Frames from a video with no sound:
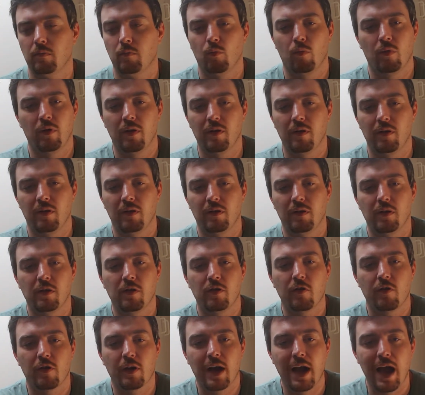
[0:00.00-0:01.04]
What,
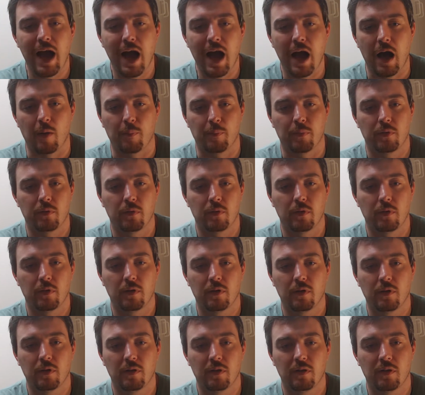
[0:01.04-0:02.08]
you're a cop,
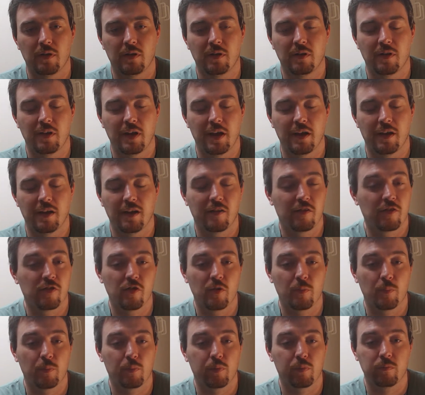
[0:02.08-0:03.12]
like, it's
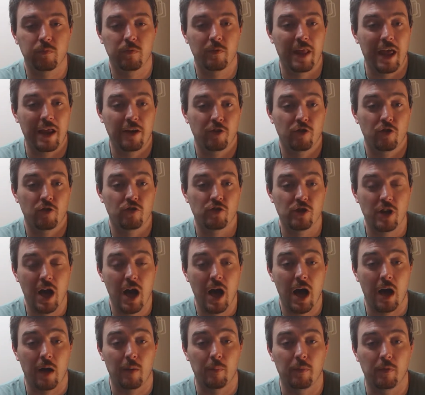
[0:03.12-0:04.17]
your, that's your
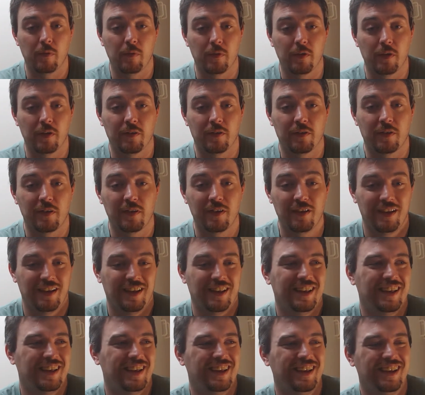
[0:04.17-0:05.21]
job,
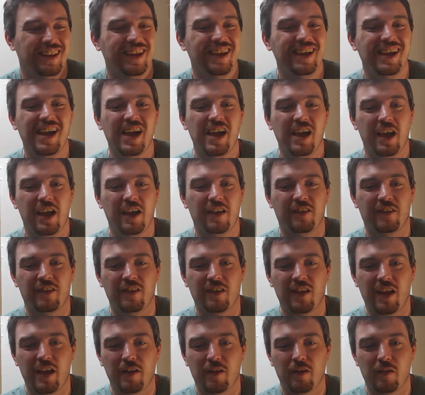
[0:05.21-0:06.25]
is
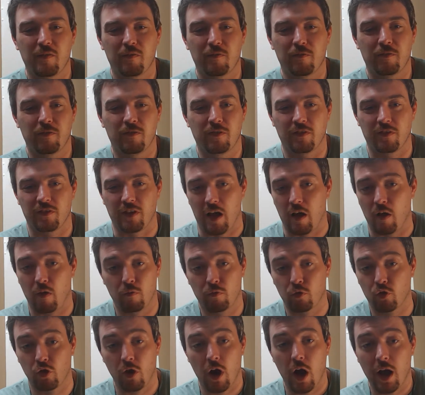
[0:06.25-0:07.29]
to like
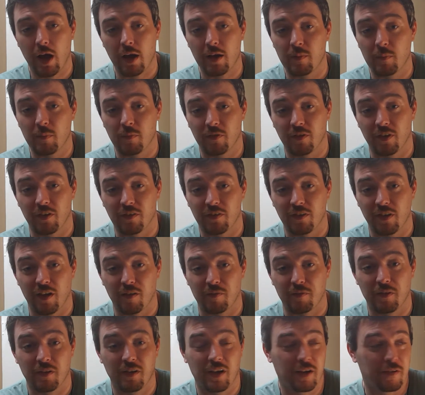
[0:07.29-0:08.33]
solve crimes and
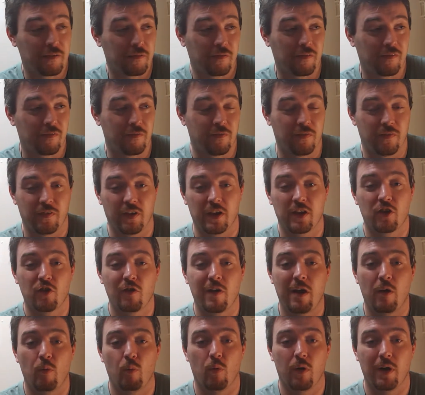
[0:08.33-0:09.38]
stuff and like
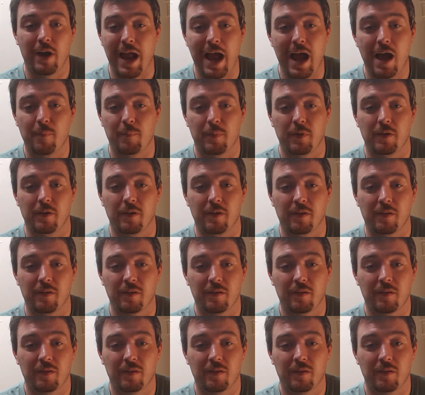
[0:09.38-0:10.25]
figure out what happened.